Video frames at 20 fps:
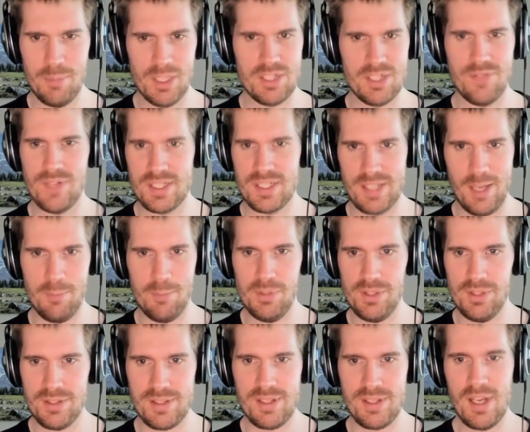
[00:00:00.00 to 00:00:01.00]

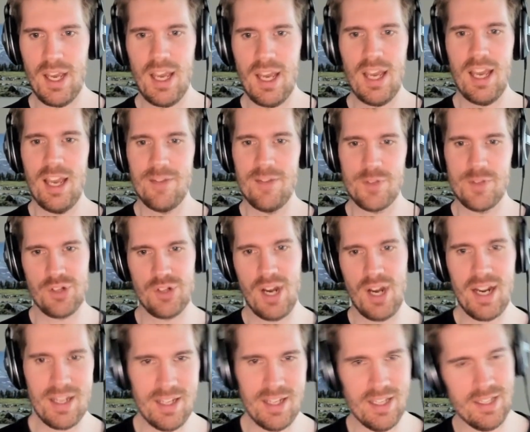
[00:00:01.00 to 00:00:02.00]
examples. If you try
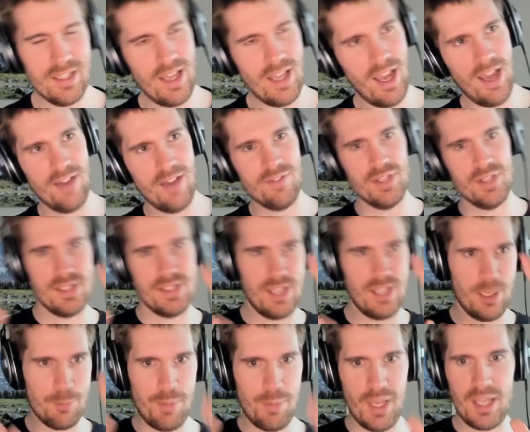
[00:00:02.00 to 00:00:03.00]
to have this like
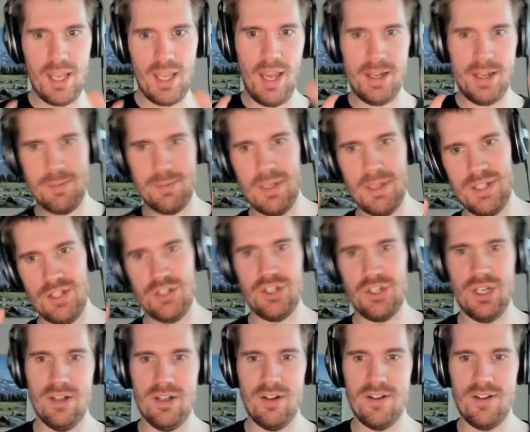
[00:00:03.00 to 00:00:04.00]
big
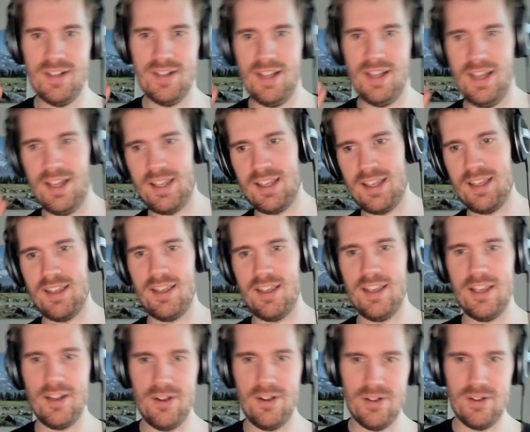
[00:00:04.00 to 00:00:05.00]
exposition on like,
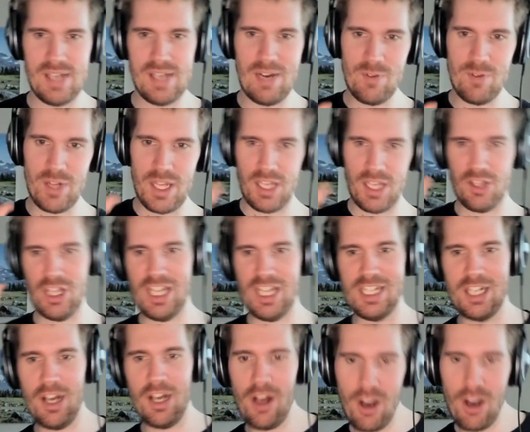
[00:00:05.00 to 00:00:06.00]
here's everything you need
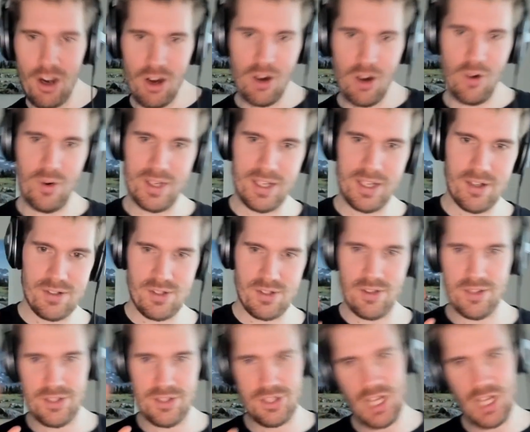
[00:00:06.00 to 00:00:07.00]
to know and here's all
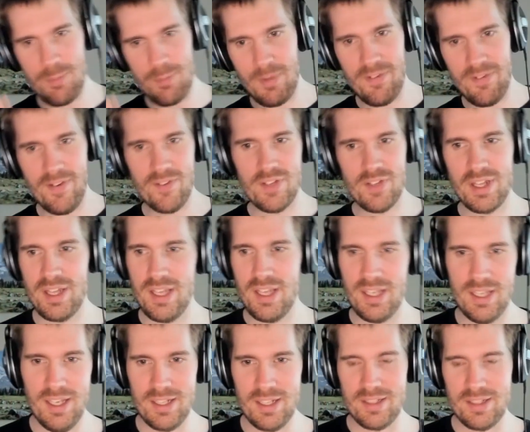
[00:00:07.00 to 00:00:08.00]
the shape of
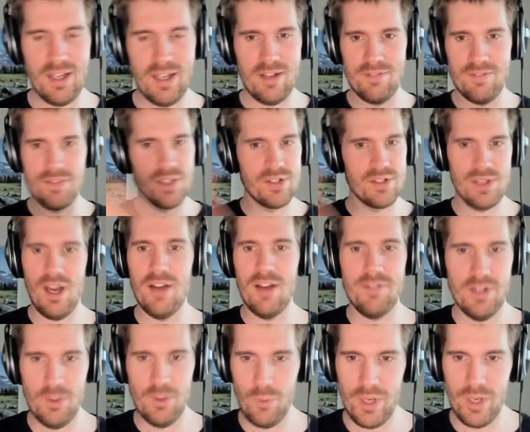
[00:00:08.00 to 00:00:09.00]
everything, it kind of veers off
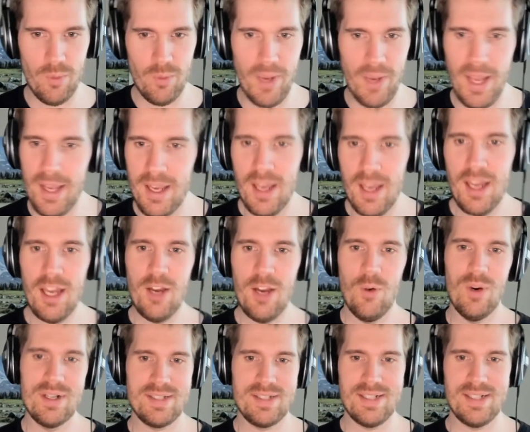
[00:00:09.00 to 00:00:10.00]
in a weird way.
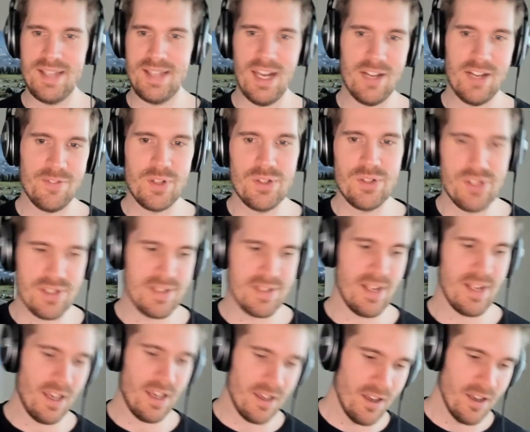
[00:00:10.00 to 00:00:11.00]
Whereas instead, if you just
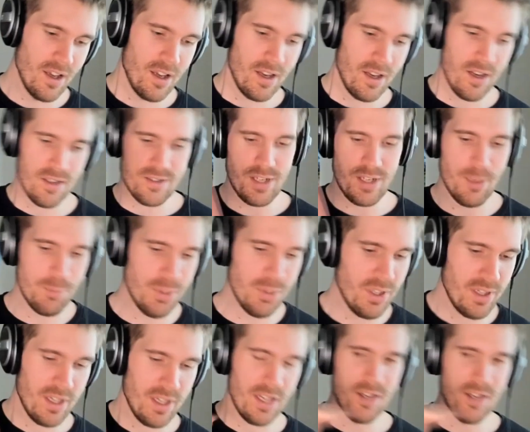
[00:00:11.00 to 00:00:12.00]
say, here's an
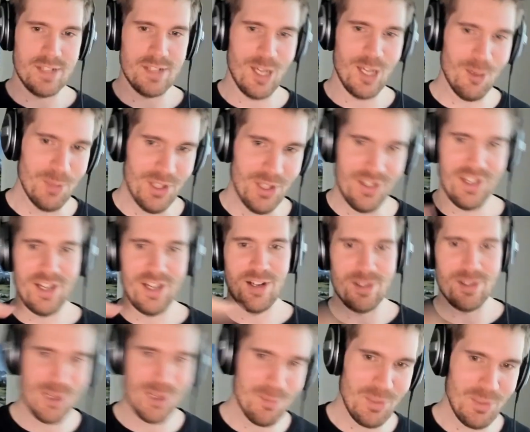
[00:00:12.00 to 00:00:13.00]
input, here's an output,
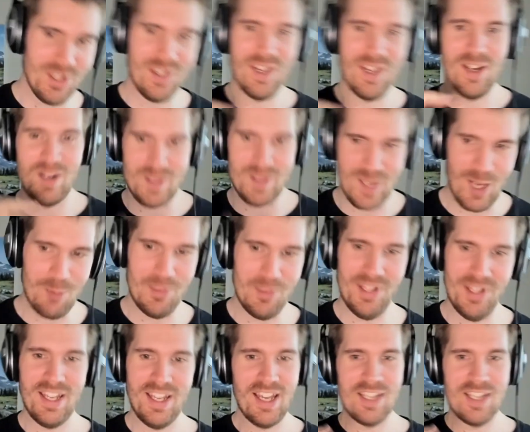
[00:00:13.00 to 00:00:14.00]
here's an input, here's an
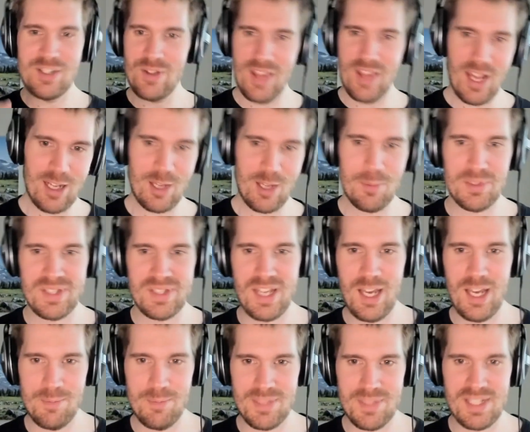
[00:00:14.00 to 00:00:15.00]
output, do that a couple
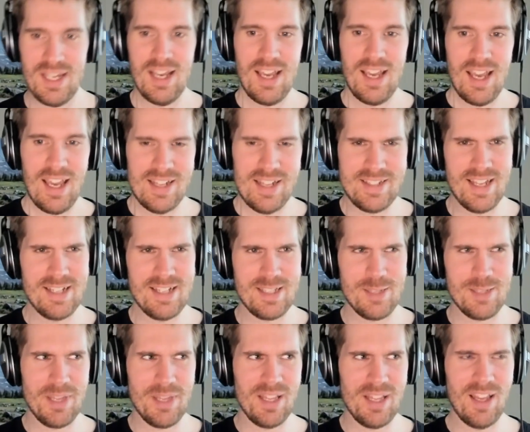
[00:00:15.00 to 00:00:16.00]
times, it tends
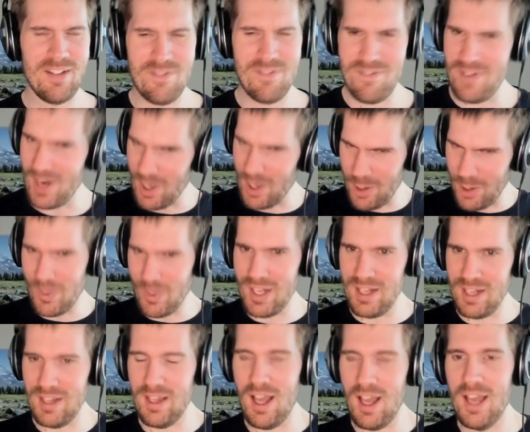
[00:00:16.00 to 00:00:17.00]
to be like very
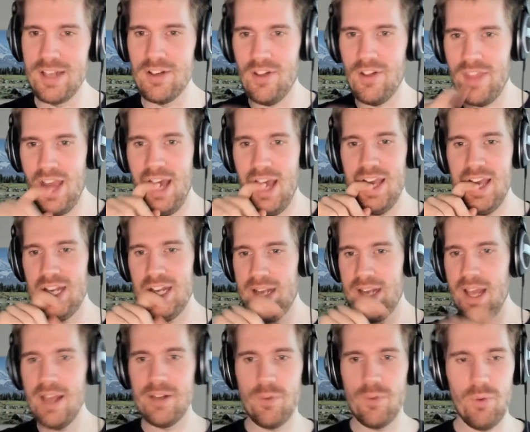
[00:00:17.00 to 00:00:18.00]
well aligned on that.
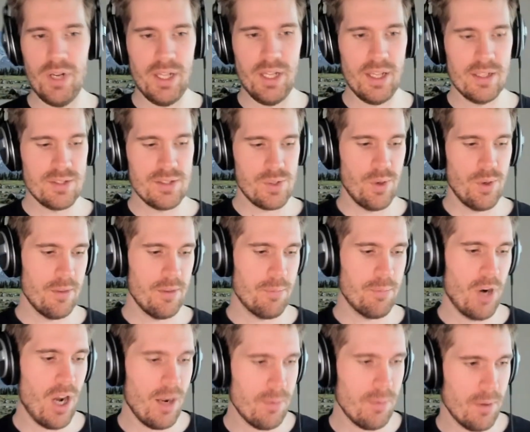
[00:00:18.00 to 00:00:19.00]
And really sort of the
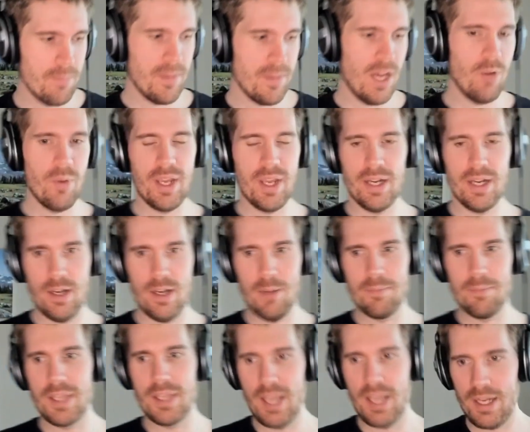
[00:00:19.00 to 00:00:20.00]
problem that we ended up
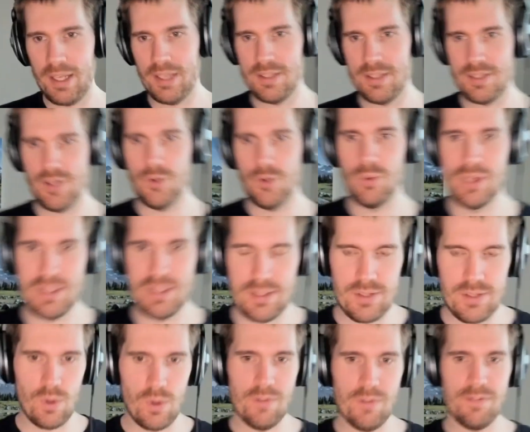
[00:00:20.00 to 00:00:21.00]
getting into was
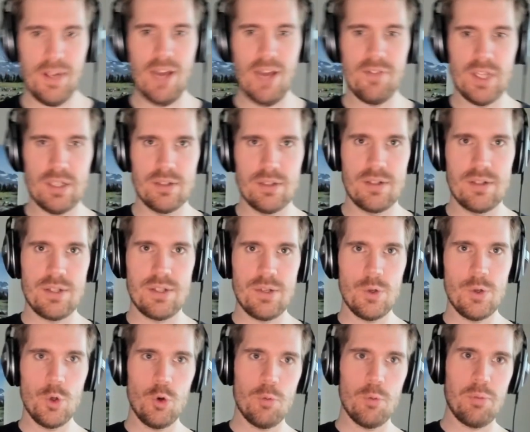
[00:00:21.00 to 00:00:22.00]
sort of having
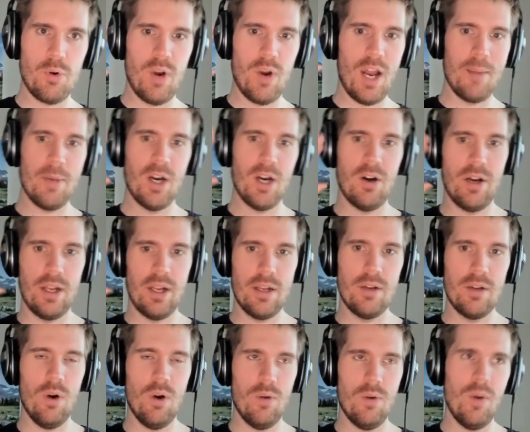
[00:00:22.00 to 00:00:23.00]
two primary,
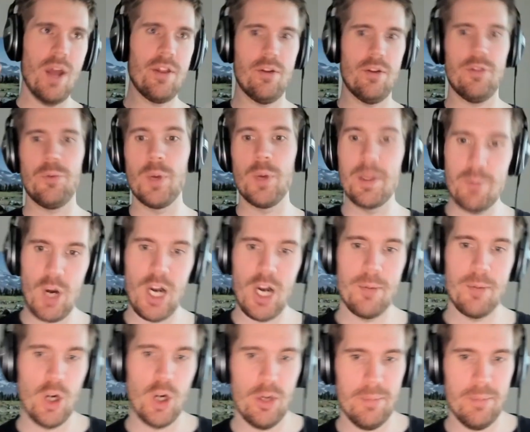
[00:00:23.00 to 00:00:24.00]
or rather three
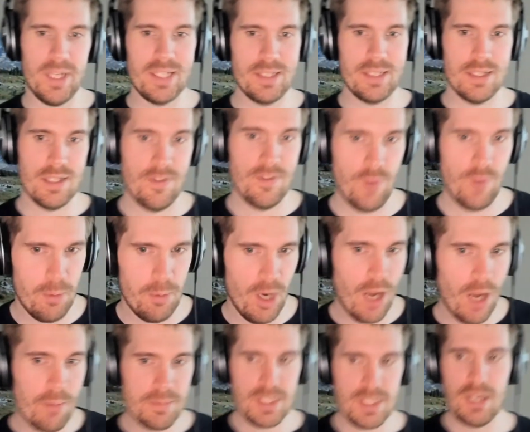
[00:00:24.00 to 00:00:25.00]
primary pieces of our
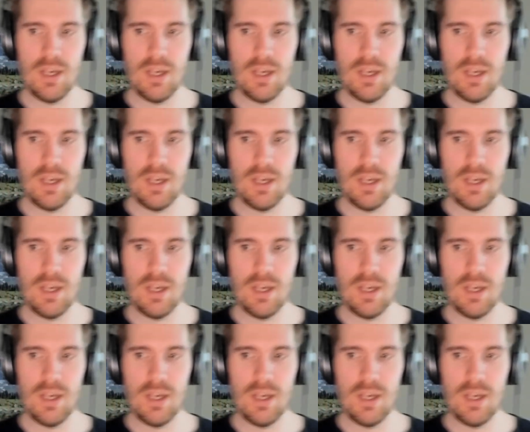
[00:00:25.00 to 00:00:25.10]
prompt.